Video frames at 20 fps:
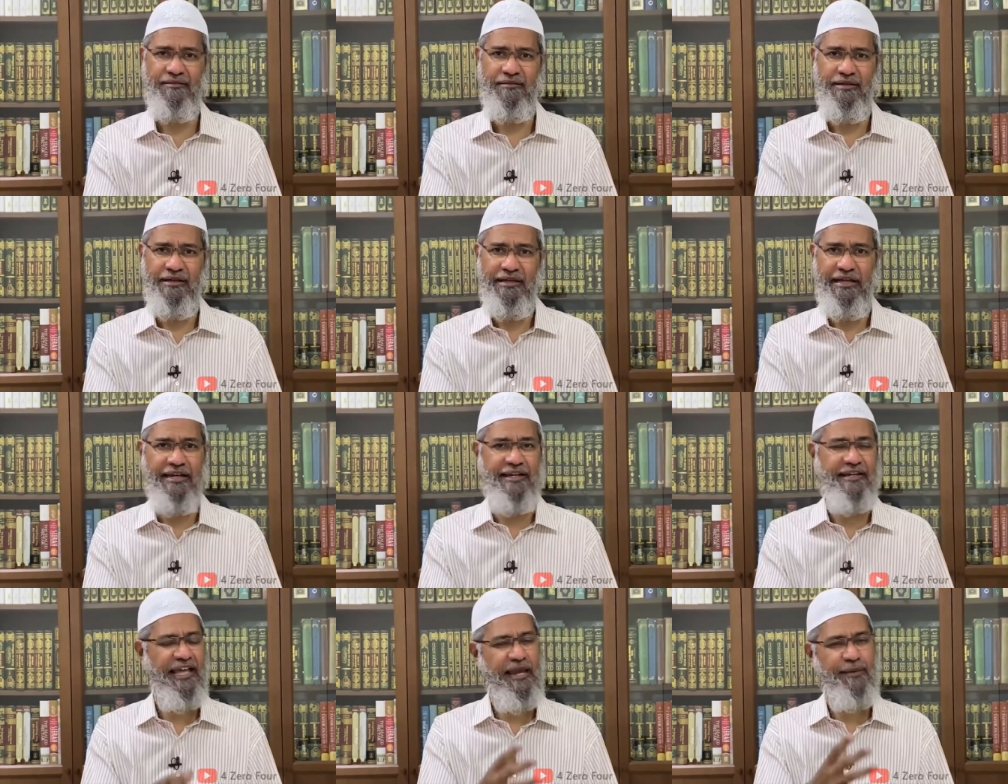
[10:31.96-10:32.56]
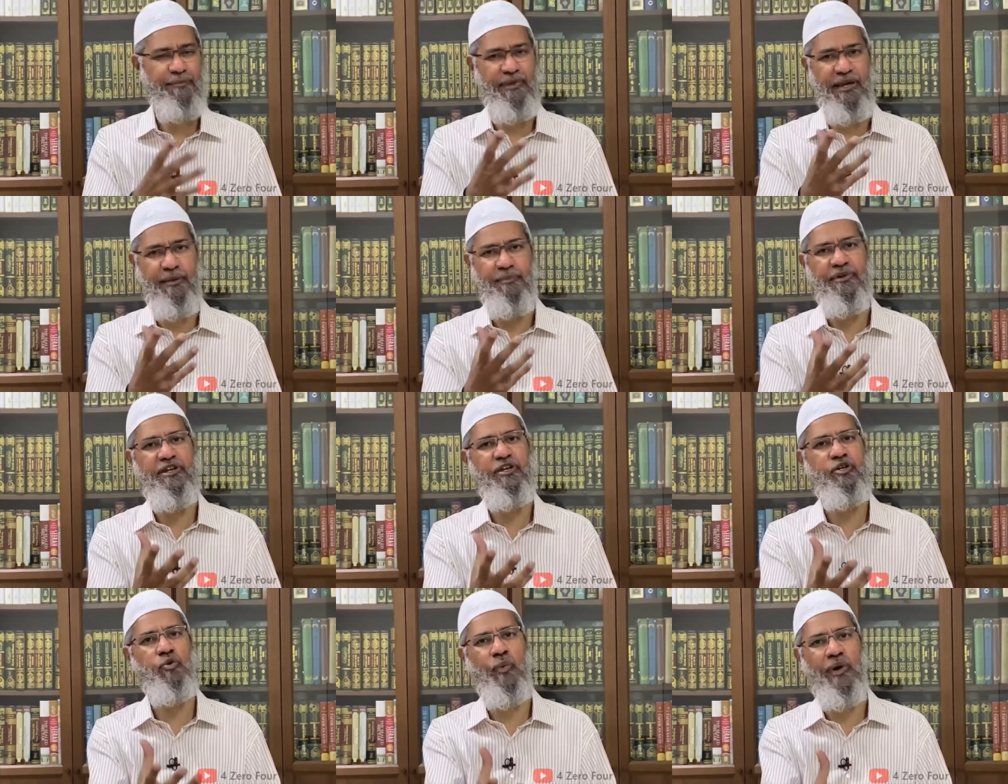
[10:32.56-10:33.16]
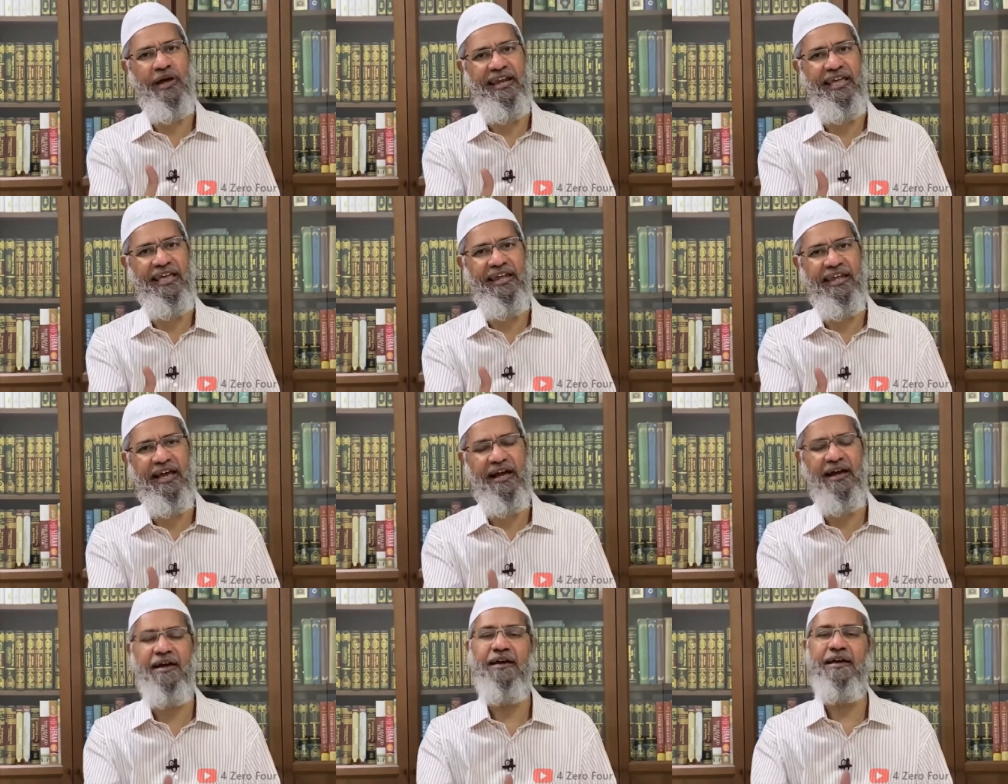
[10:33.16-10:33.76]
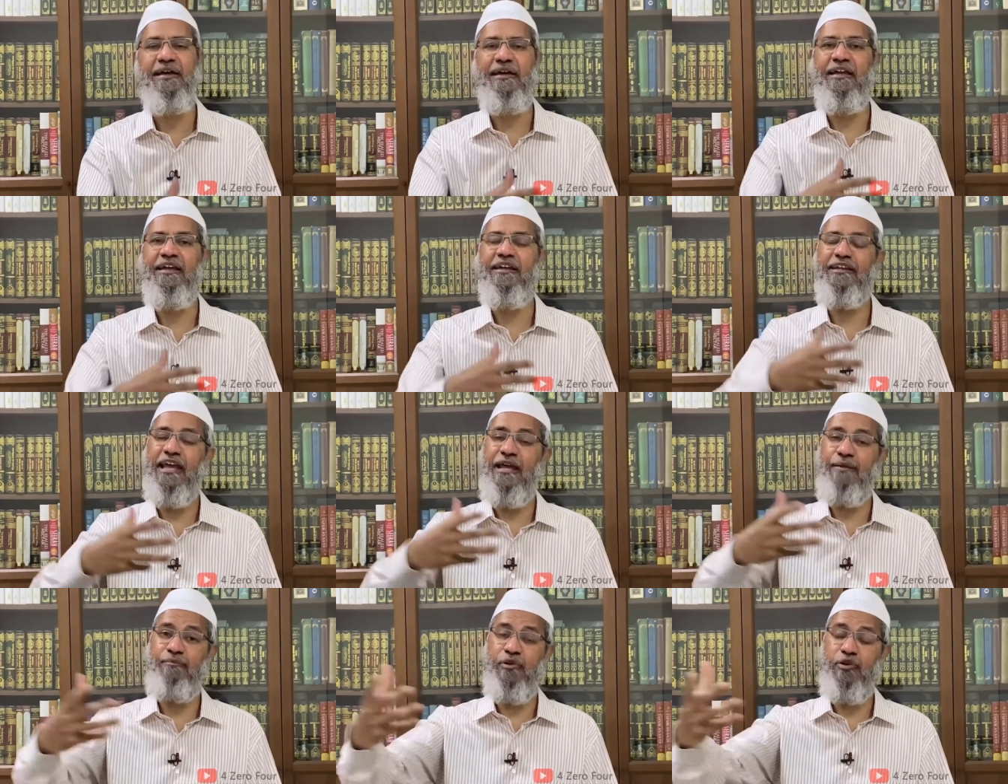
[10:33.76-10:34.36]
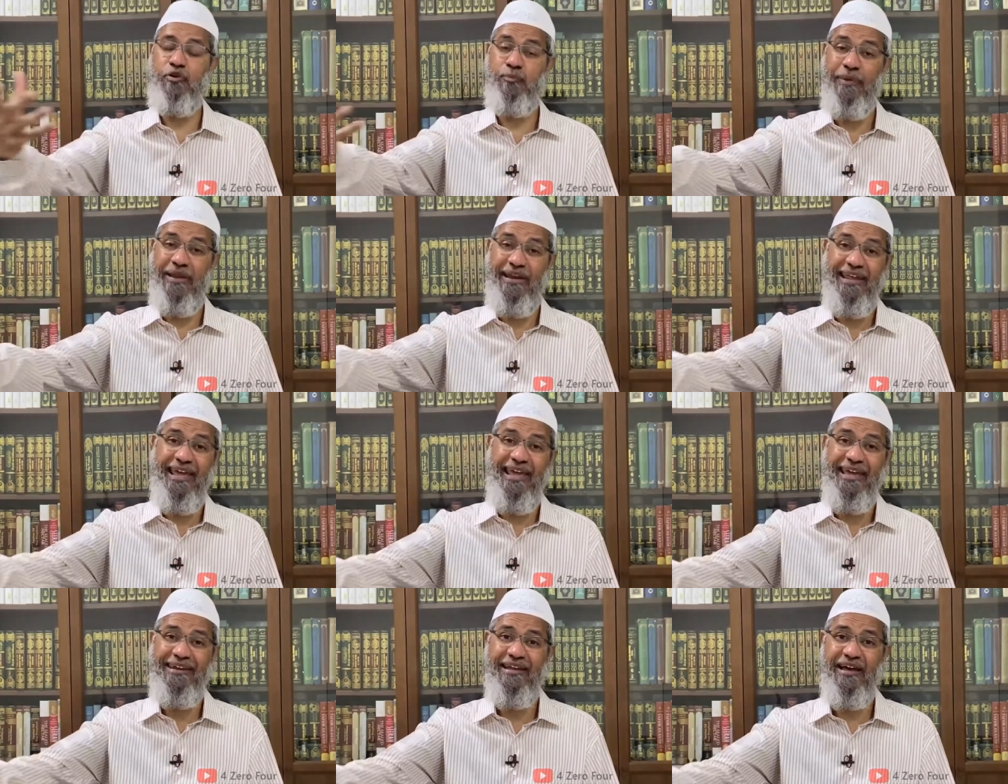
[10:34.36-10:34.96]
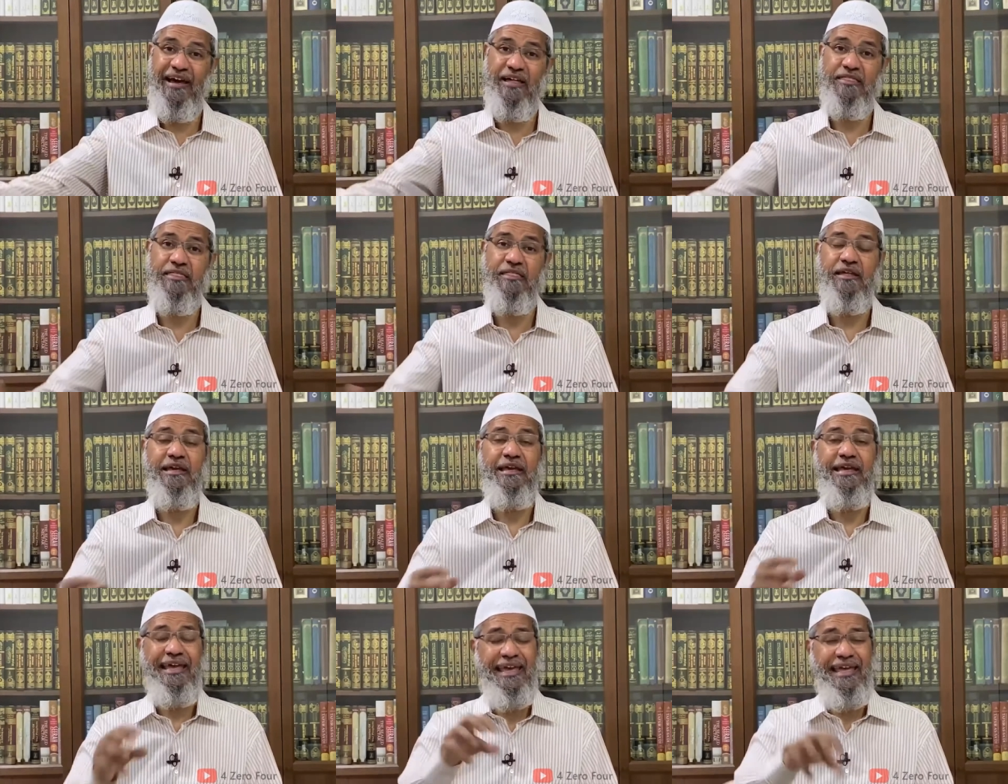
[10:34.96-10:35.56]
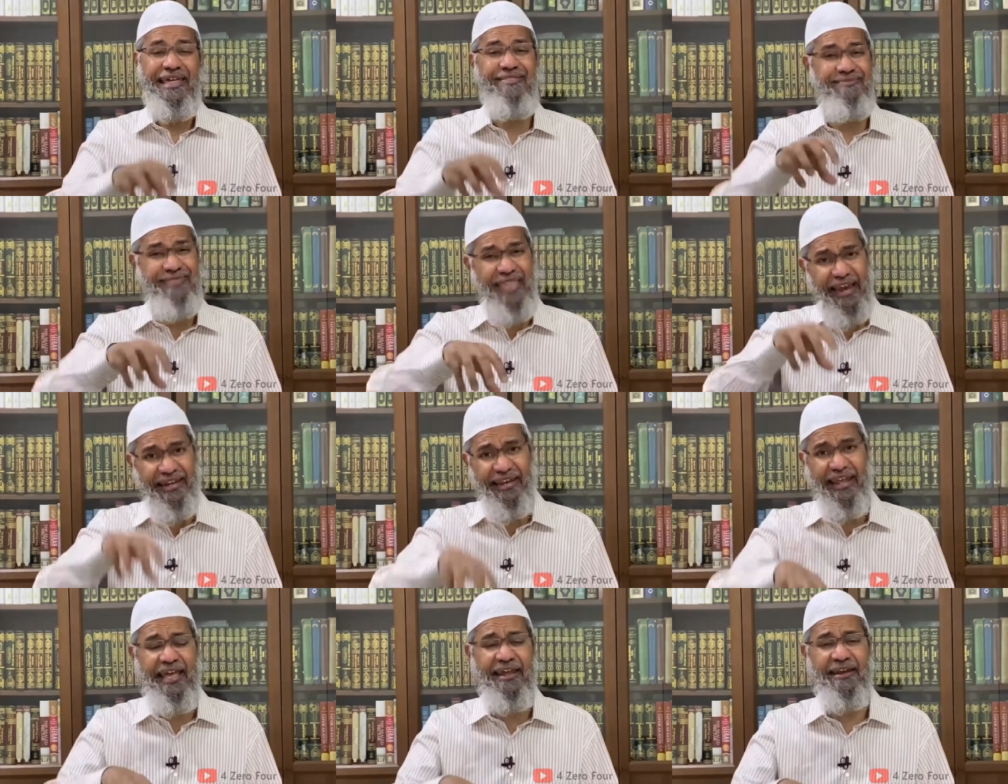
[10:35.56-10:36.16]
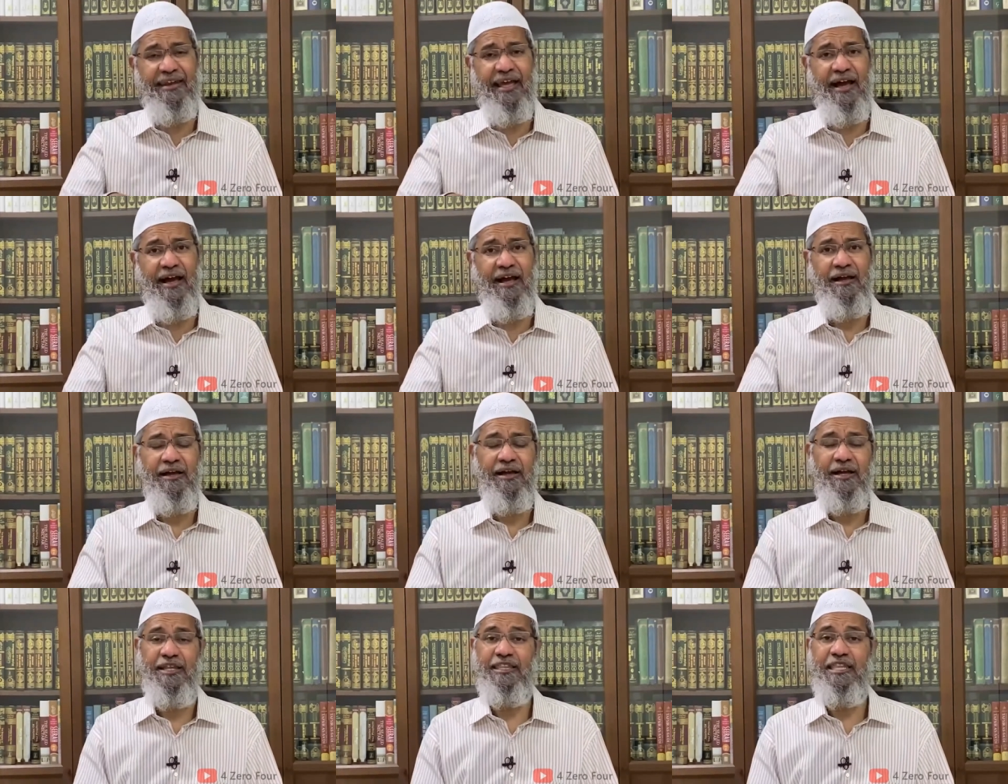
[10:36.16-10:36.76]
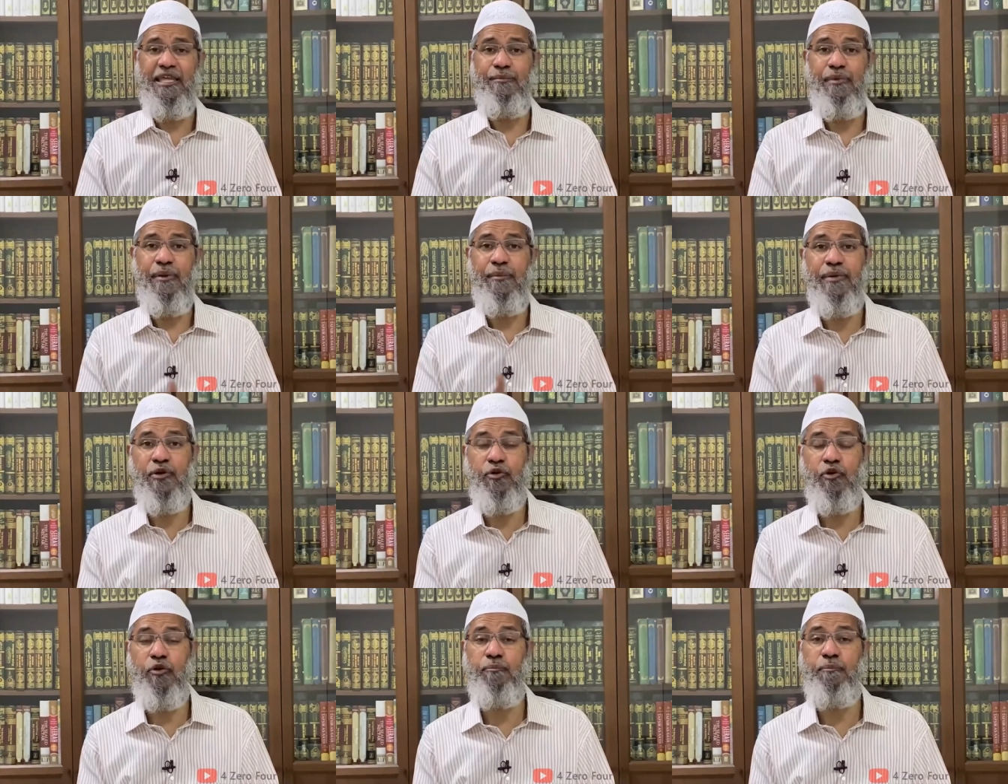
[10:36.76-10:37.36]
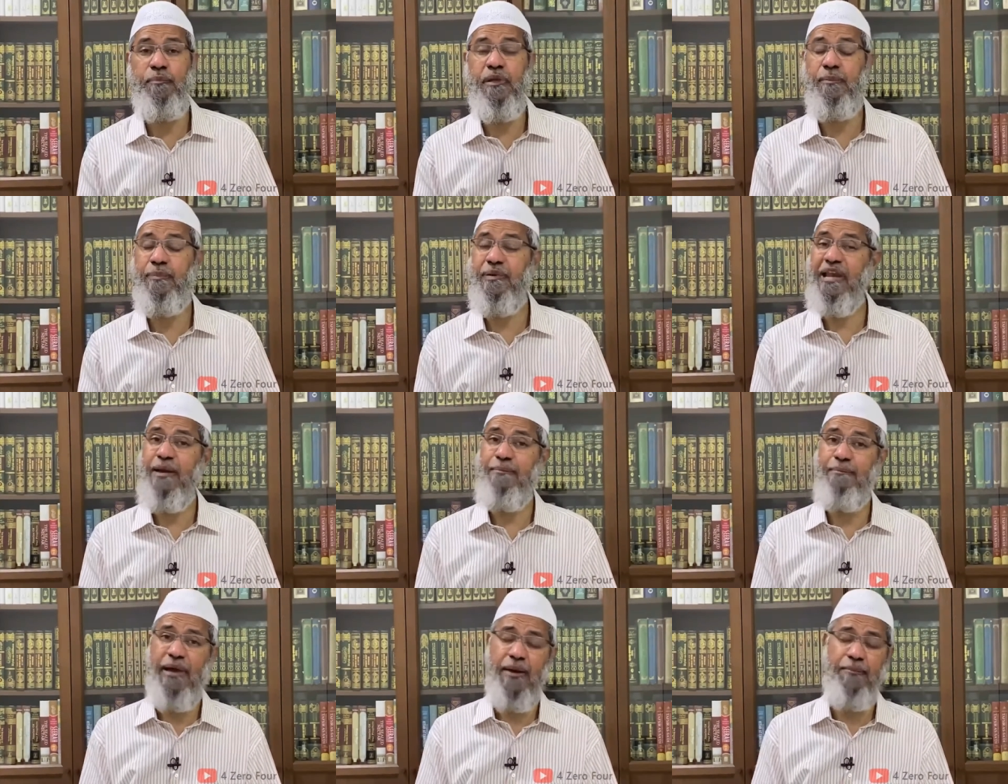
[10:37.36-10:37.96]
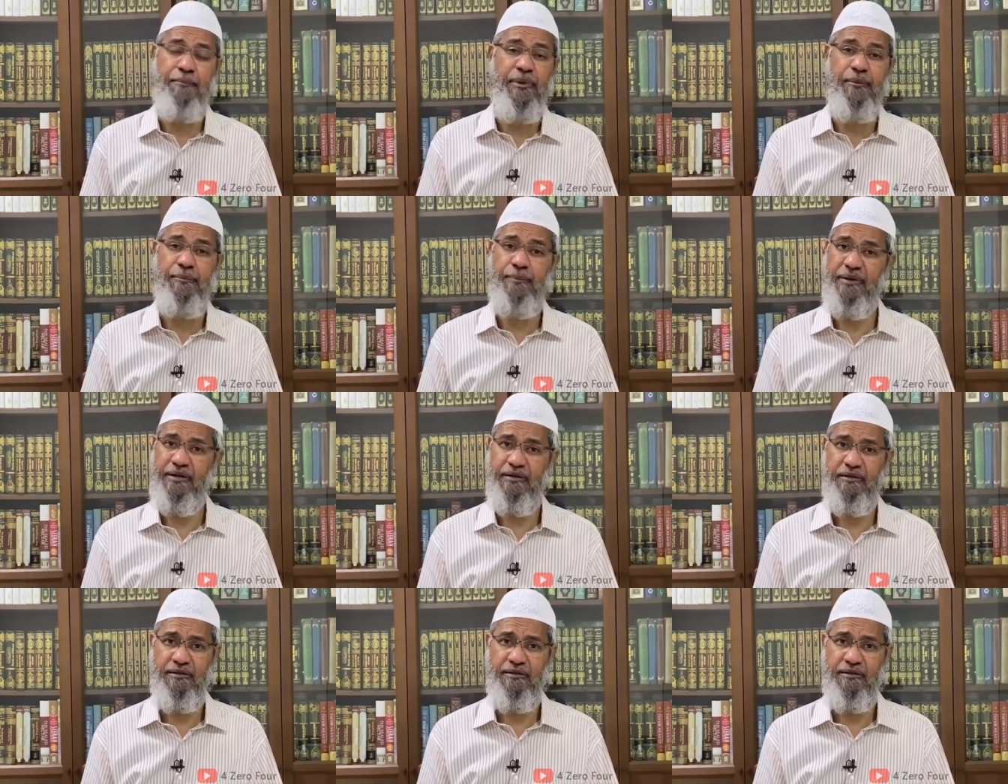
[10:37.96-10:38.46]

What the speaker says: it can be limited to one area, it can be to many areas. In that area, there may be good people and bad people.